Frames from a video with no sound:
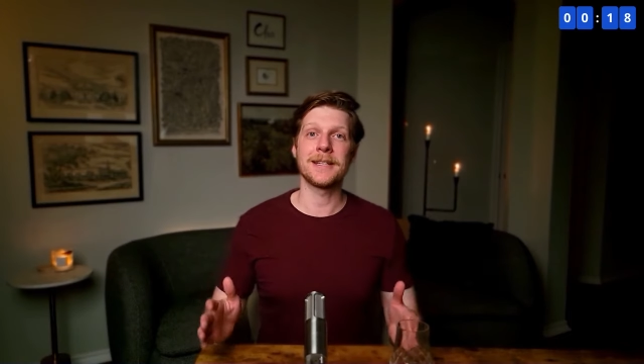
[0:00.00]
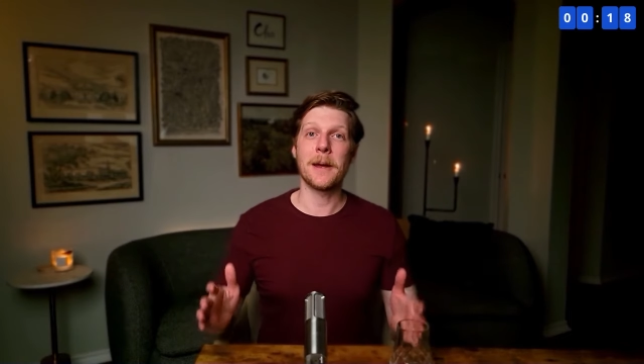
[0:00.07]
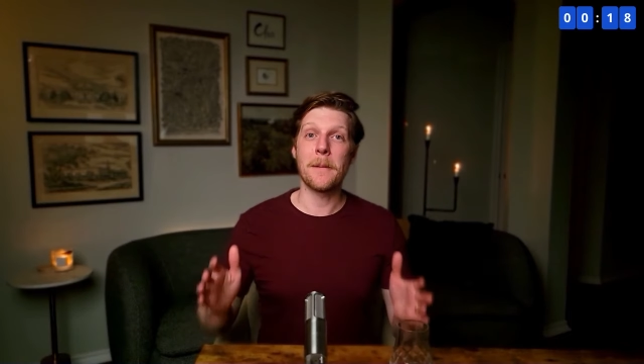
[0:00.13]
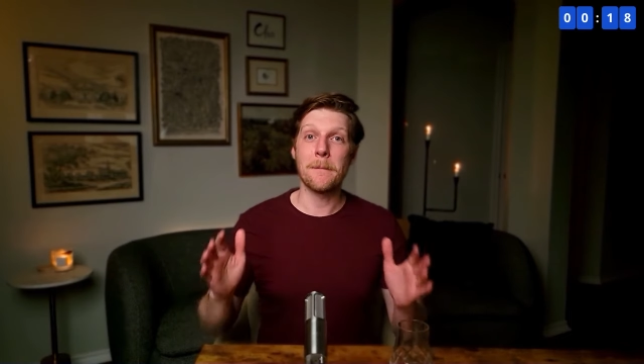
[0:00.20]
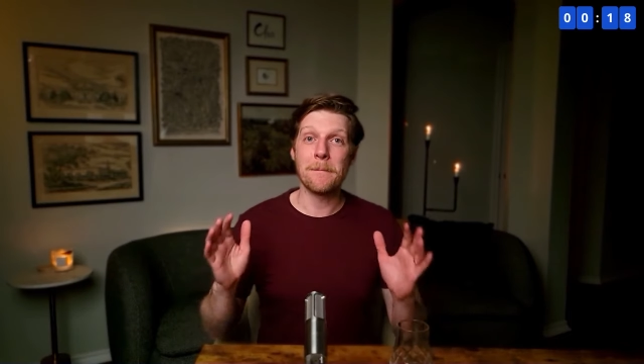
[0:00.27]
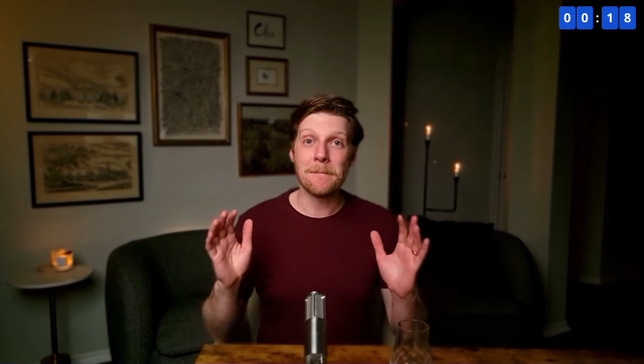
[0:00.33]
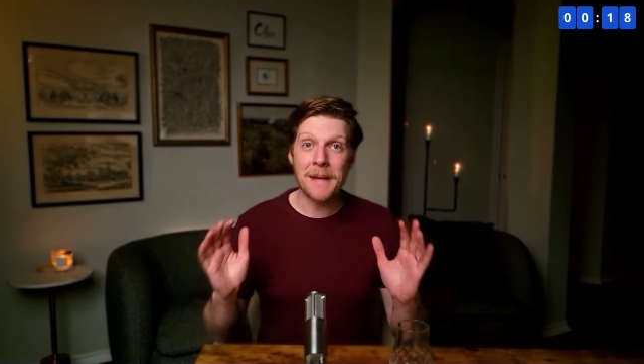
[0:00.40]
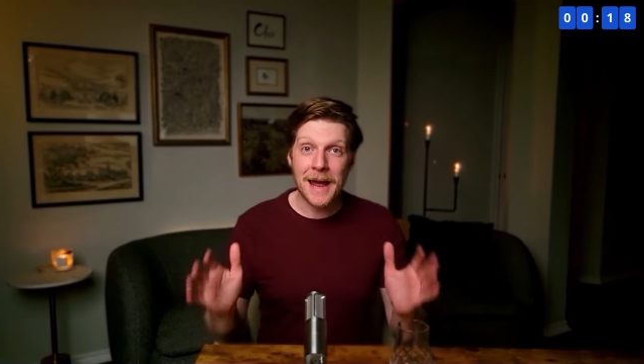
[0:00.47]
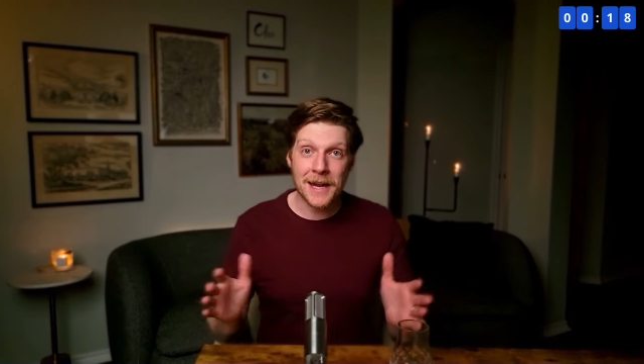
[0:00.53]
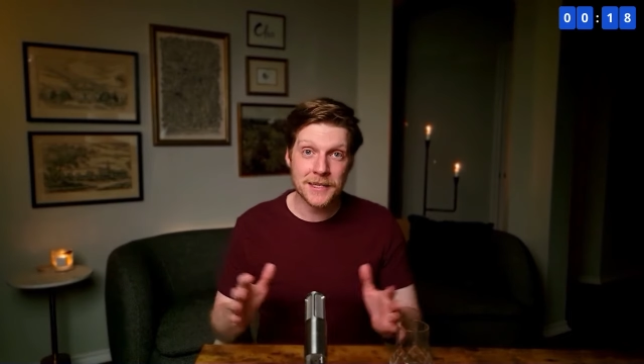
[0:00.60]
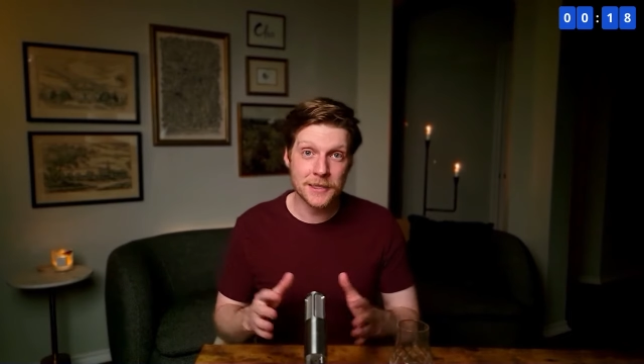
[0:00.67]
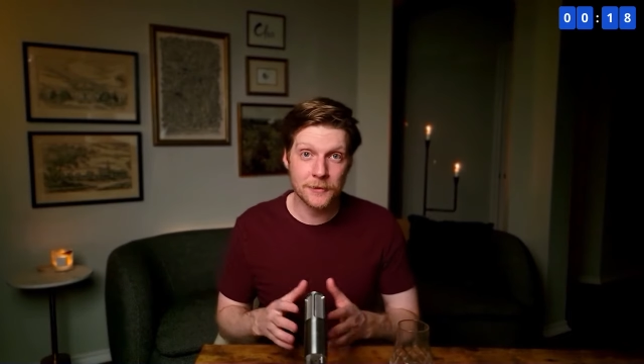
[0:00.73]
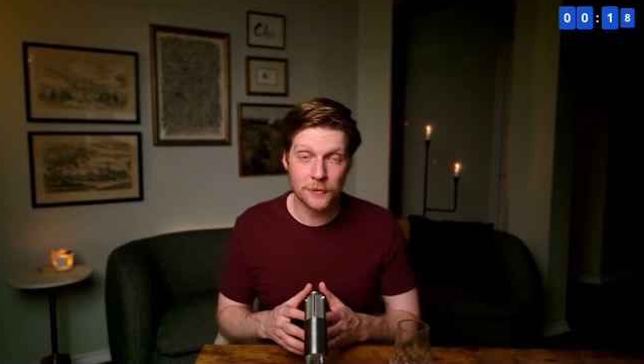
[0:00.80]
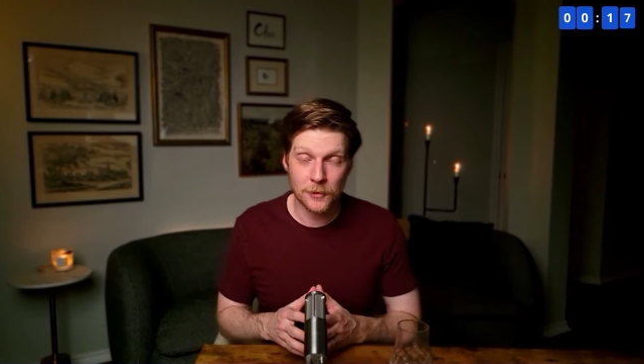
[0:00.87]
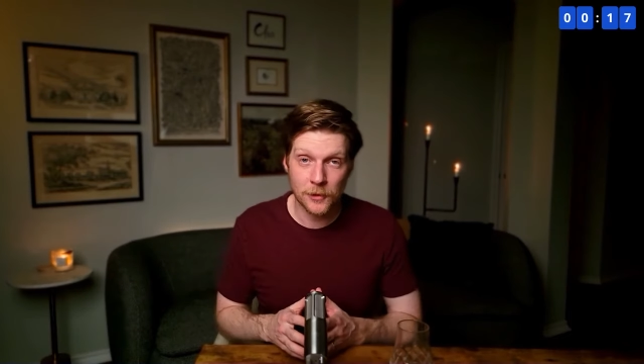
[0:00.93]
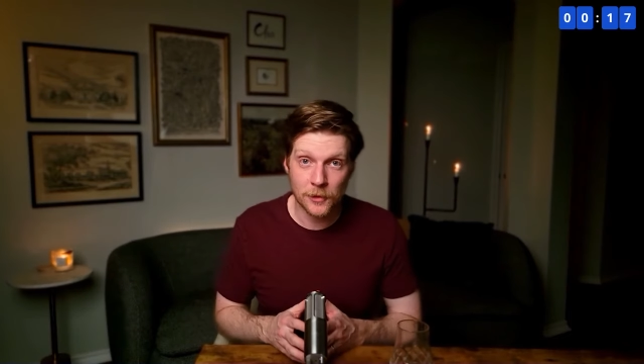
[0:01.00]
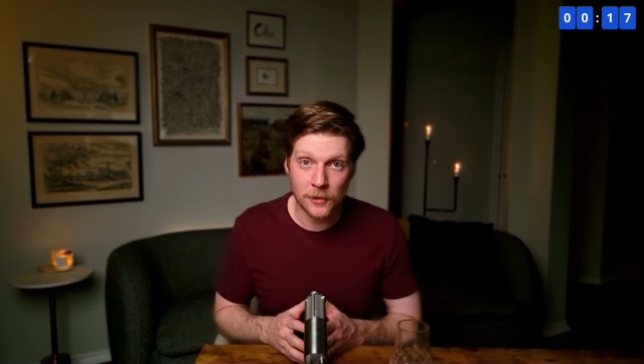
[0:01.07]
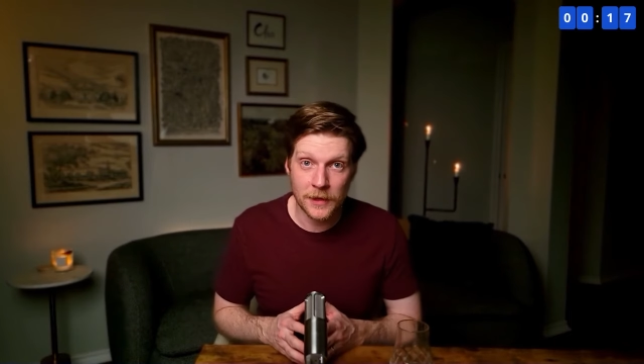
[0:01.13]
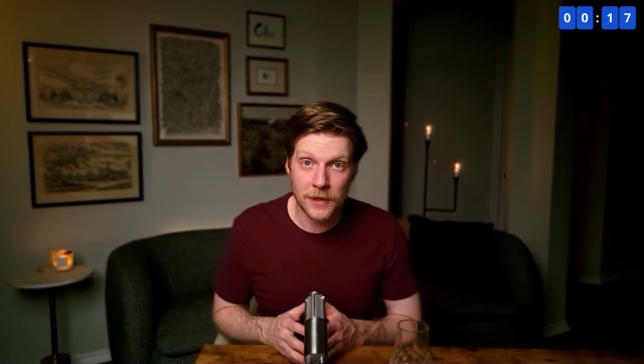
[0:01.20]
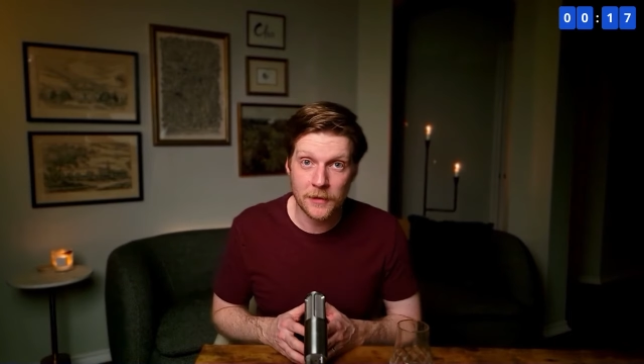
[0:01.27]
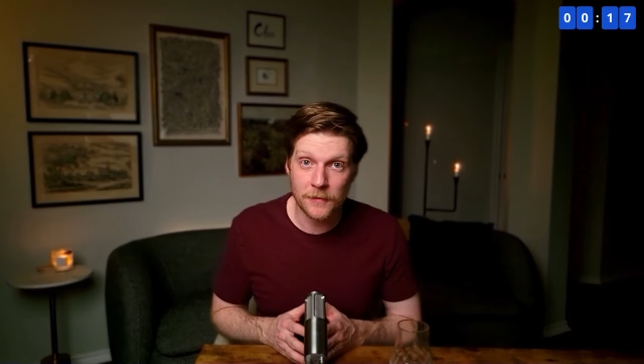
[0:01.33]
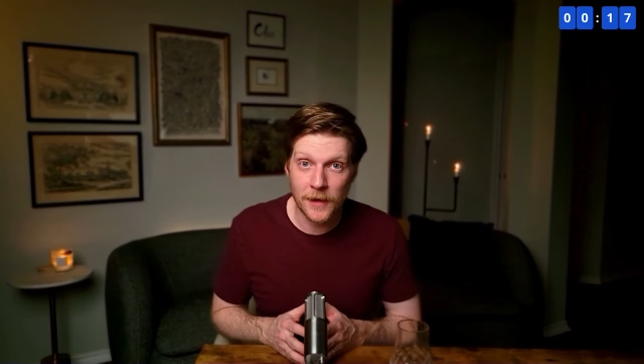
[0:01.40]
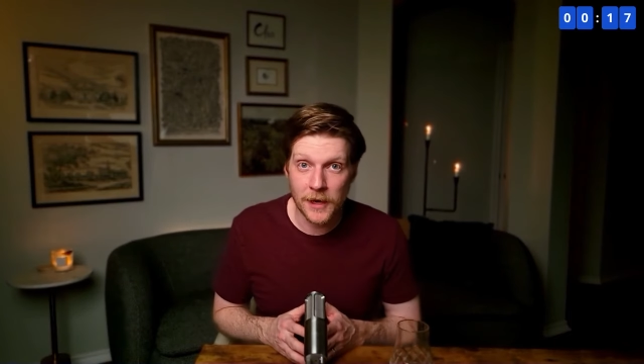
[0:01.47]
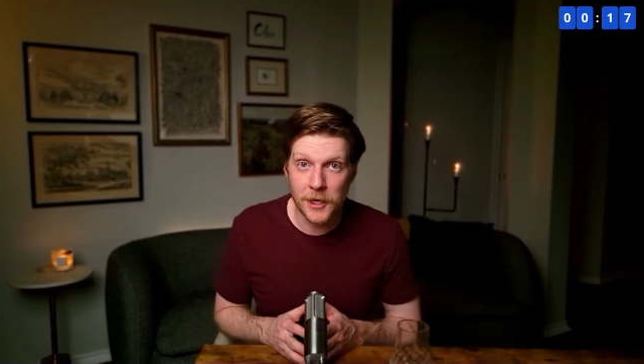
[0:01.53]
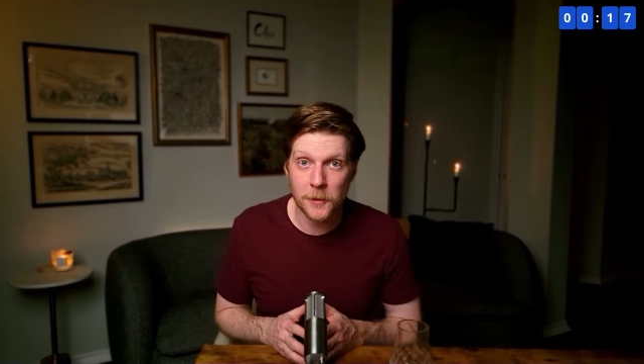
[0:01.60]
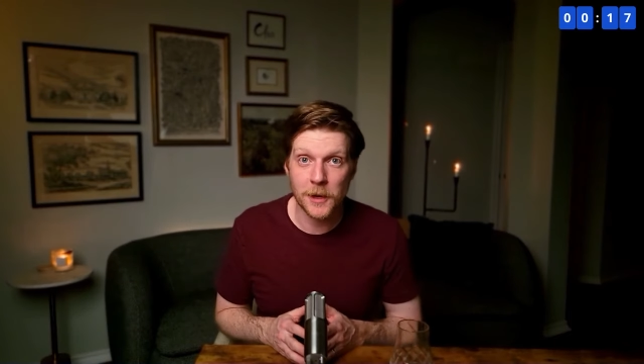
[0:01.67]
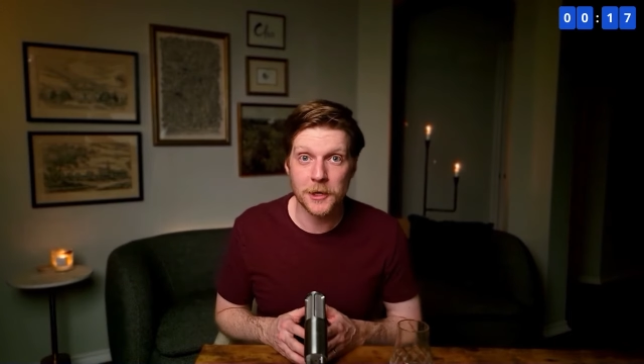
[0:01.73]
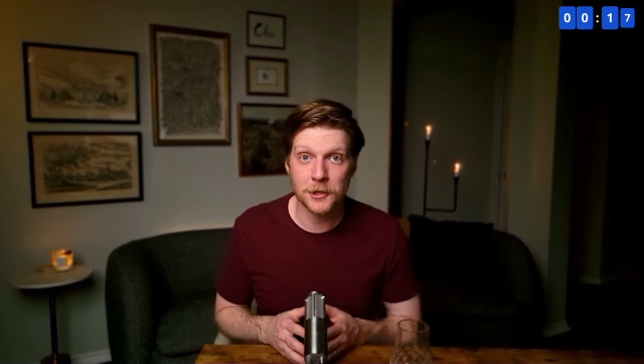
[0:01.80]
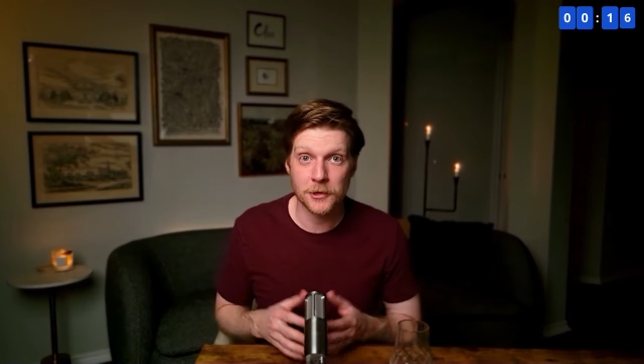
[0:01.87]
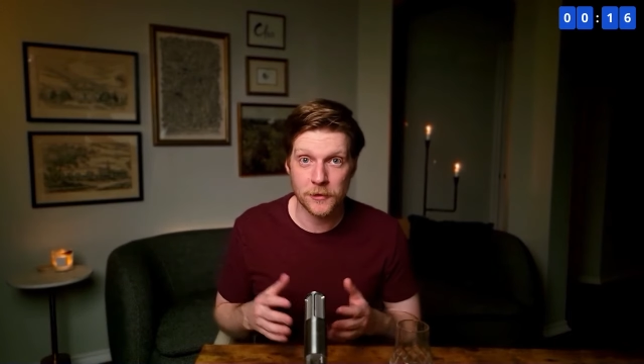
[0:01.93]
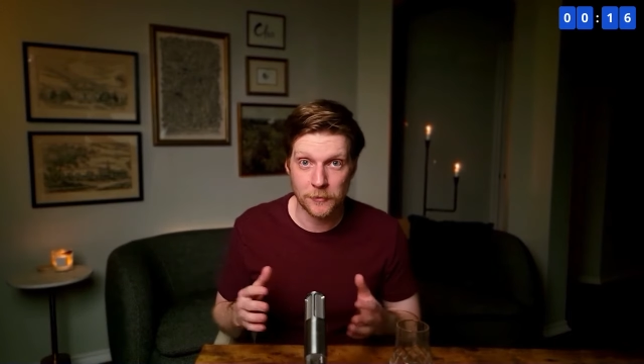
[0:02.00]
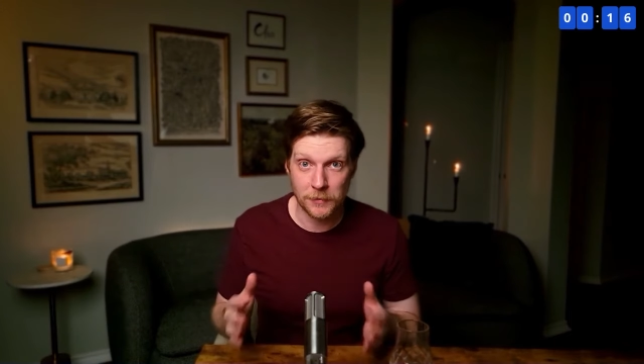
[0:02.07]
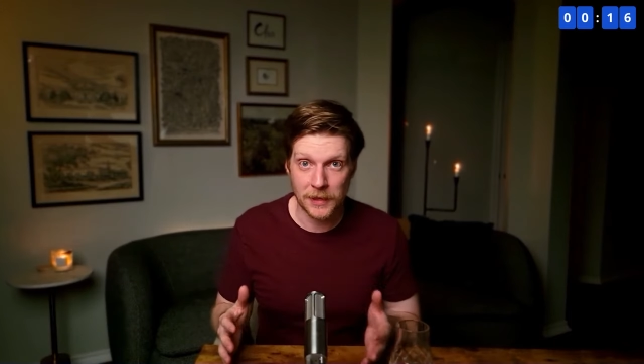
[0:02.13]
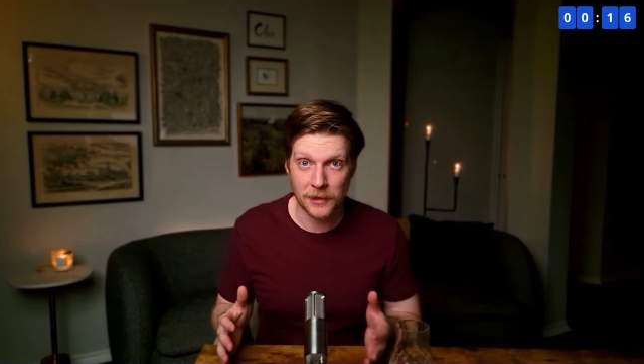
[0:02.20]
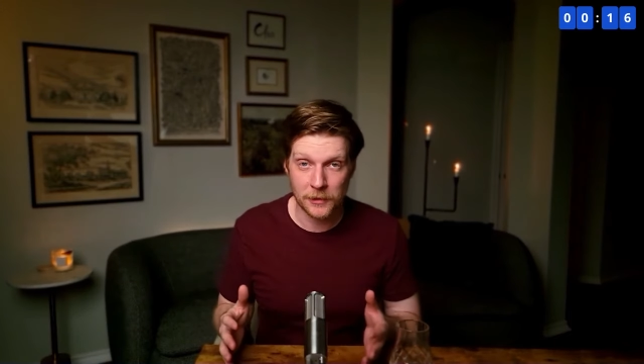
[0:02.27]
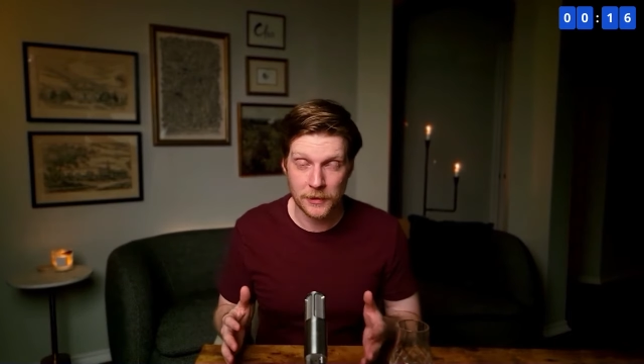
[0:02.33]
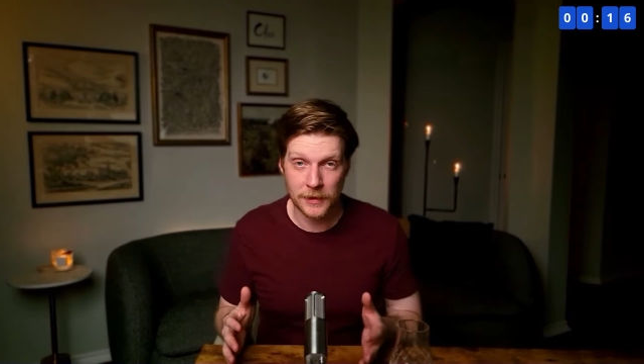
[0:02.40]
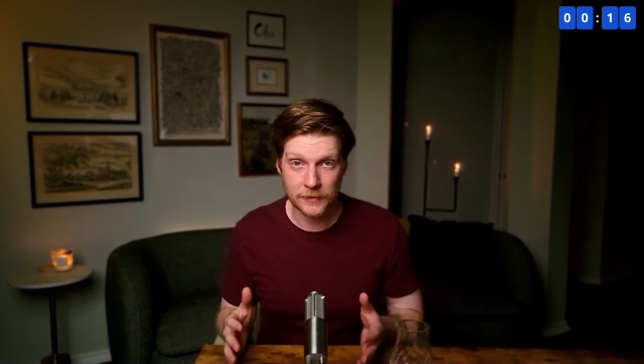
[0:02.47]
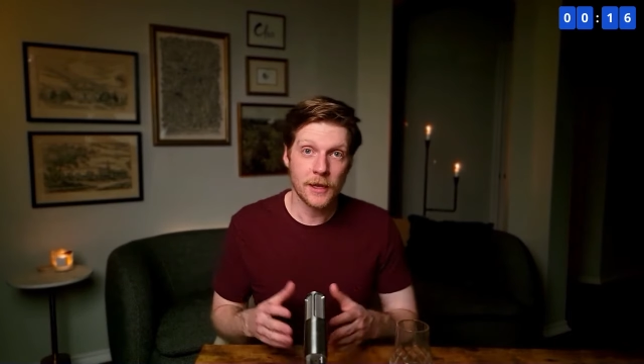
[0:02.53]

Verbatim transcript: a massive role in the valuation of Bitcoin.